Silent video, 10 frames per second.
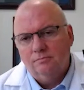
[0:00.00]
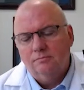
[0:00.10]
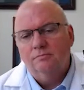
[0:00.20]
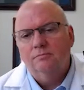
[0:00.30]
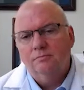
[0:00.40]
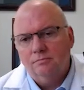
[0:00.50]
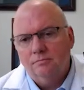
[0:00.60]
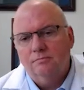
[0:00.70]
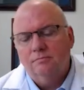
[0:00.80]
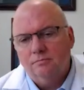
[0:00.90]

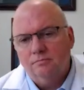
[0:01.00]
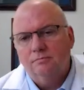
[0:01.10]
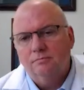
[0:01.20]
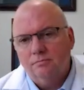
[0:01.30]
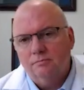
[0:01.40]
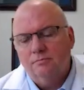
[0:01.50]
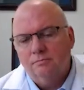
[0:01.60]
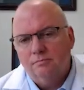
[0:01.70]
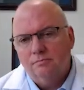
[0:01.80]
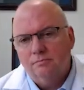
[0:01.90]

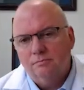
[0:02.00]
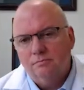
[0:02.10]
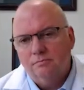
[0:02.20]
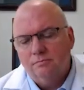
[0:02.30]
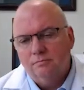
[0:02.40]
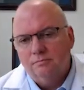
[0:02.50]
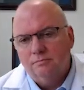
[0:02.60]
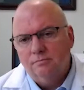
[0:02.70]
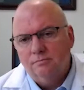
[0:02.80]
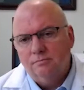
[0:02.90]

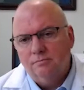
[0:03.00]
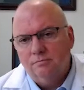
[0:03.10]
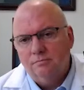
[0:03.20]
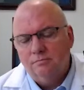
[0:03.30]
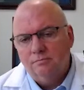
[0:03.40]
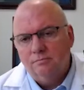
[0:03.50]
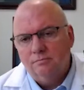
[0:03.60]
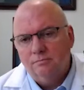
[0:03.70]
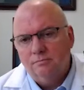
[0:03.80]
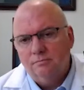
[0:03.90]

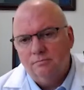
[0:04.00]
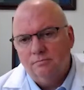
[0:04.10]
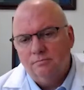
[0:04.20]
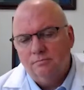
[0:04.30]
No words are spoken by the person on screen.